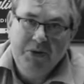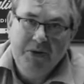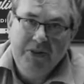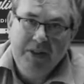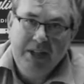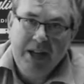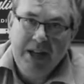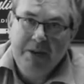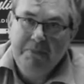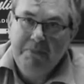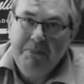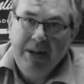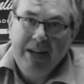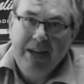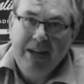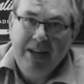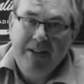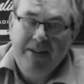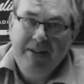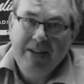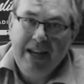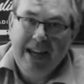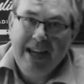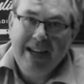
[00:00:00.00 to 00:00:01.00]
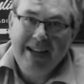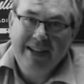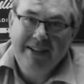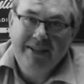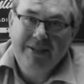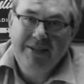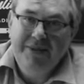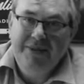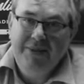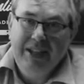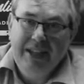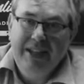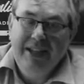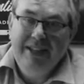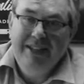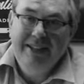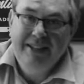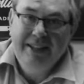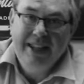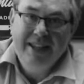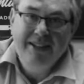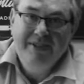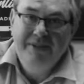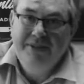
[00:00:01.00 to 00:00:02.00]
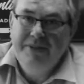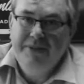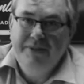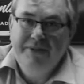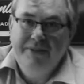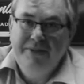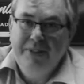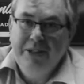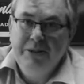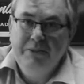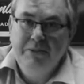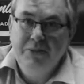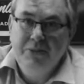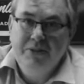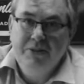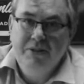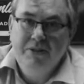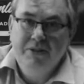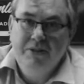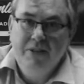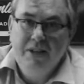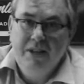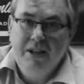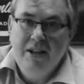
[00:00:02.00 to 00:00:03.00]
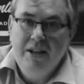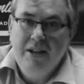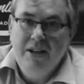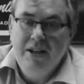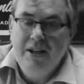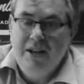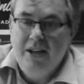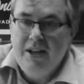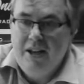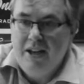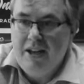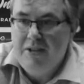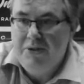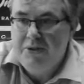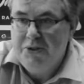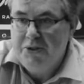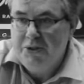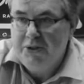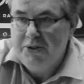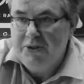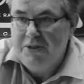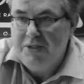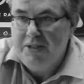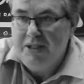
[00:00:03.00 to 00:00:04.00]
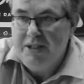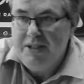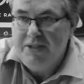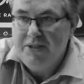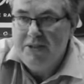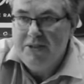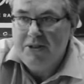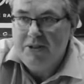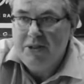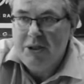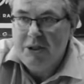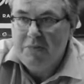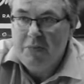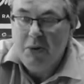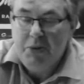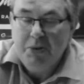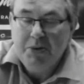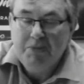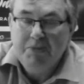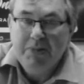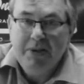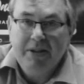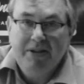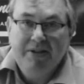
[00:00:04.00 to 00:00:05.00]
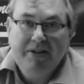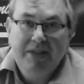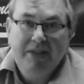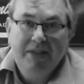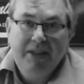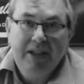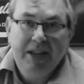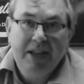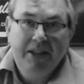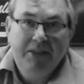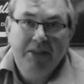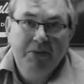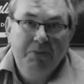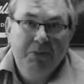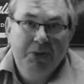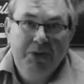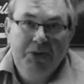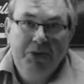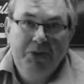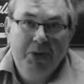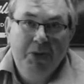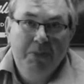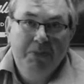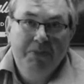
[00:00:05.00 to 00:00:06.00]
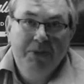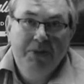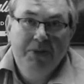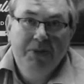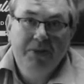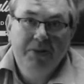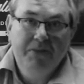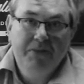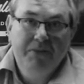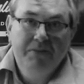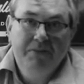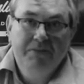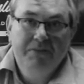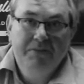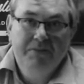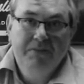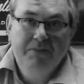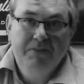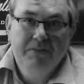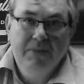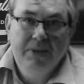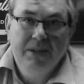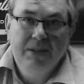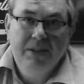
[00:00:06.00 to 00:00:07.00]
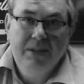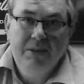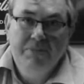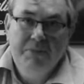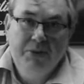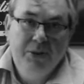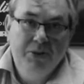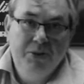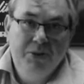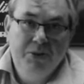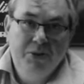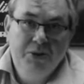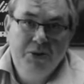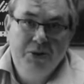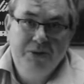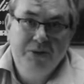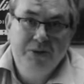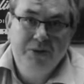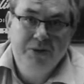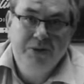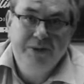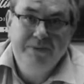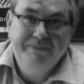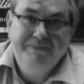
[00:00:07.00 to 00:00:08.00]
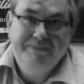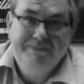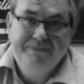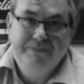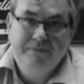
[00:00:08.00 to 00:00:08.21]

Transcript: campaigned actively against the films and succeeded on the most part in getting them stopped in the productions.